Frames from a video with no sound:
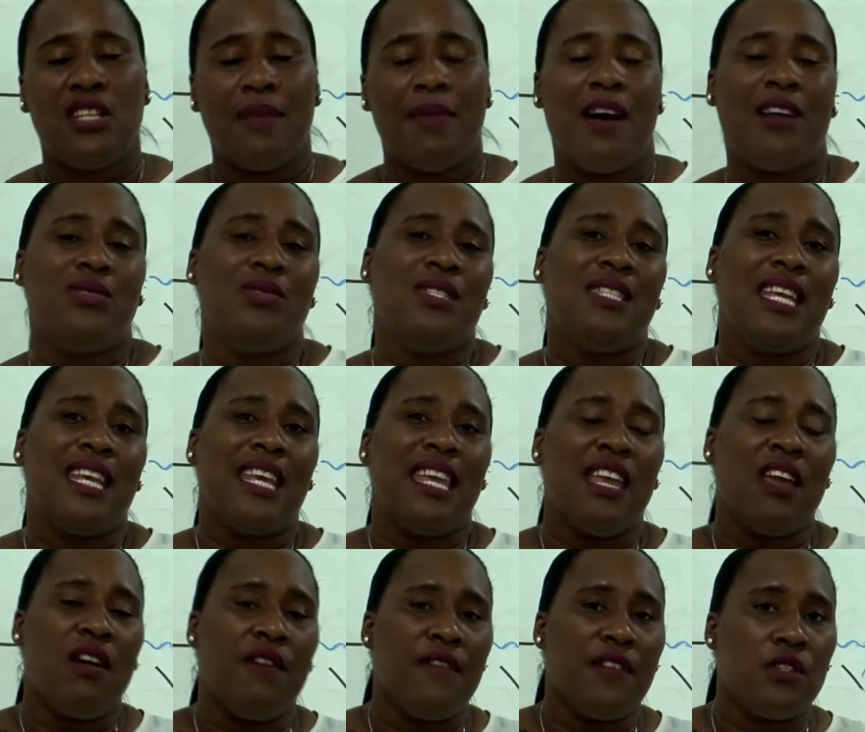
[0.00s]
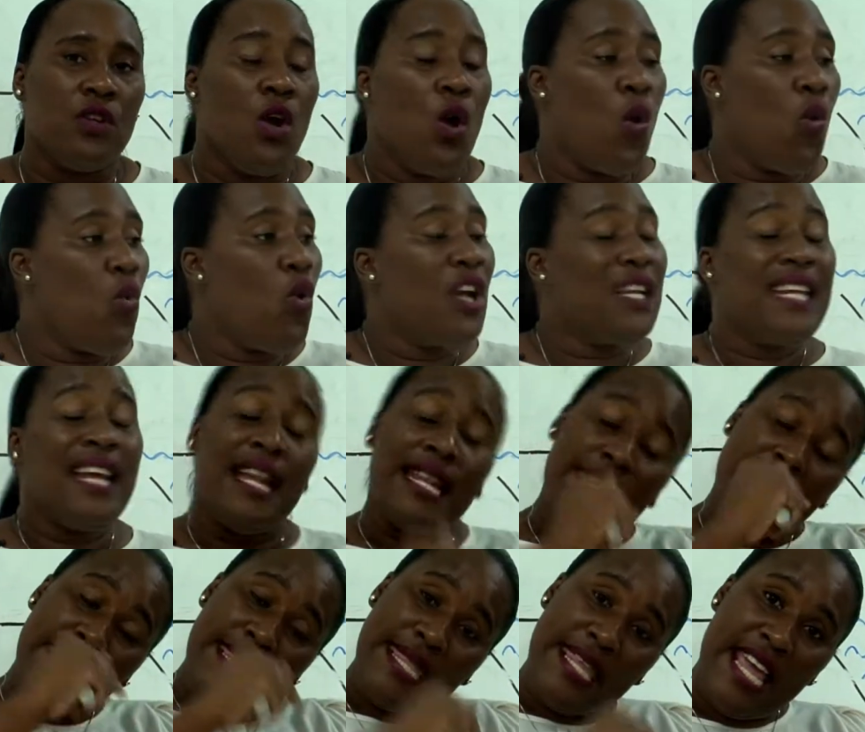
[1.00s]
them how to take care of it. What can
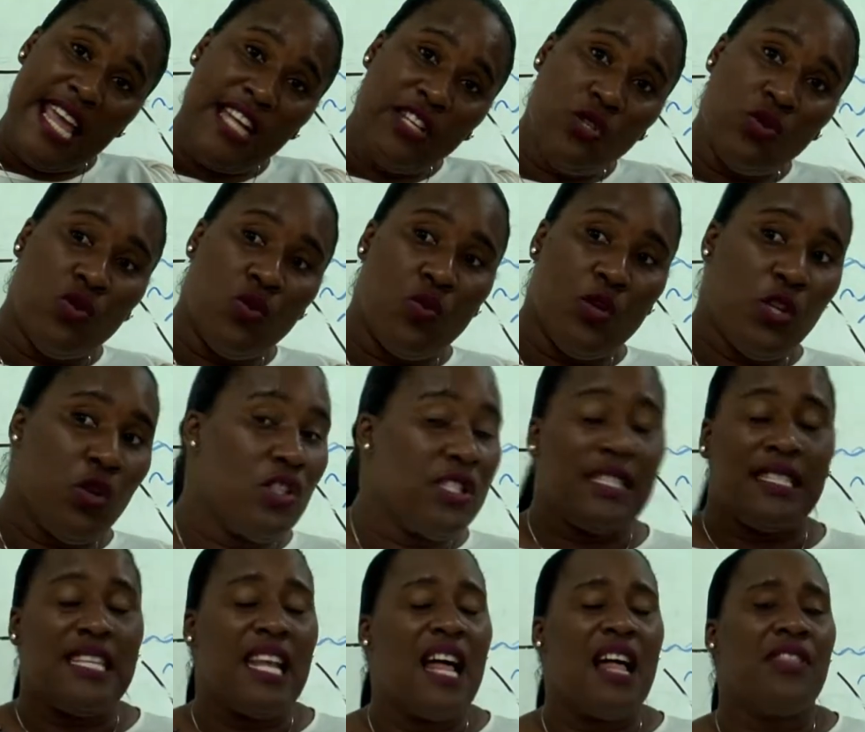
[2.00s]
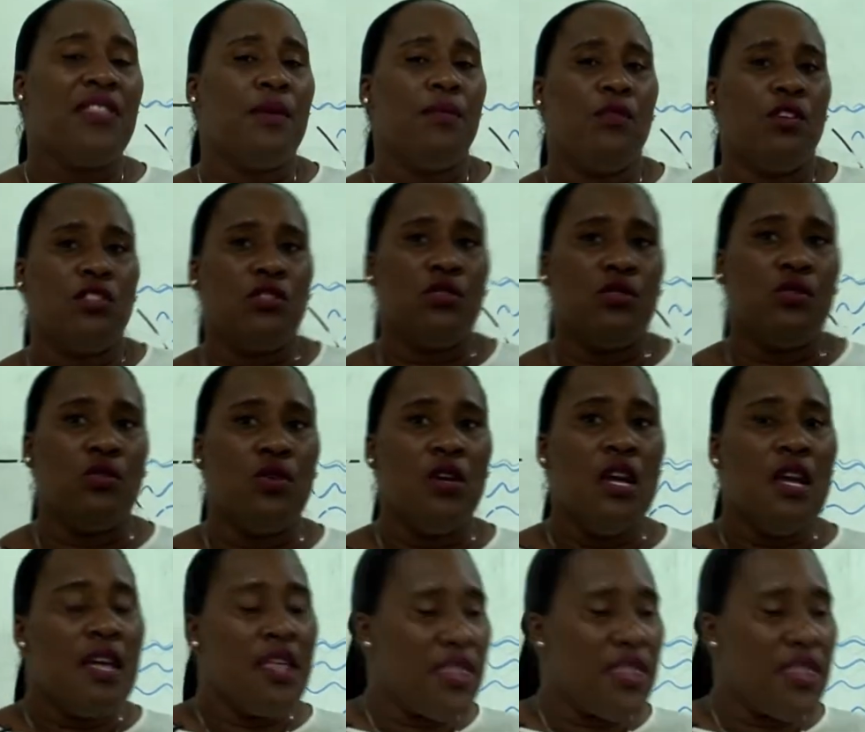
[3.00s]
they do? We don't tell them what to do.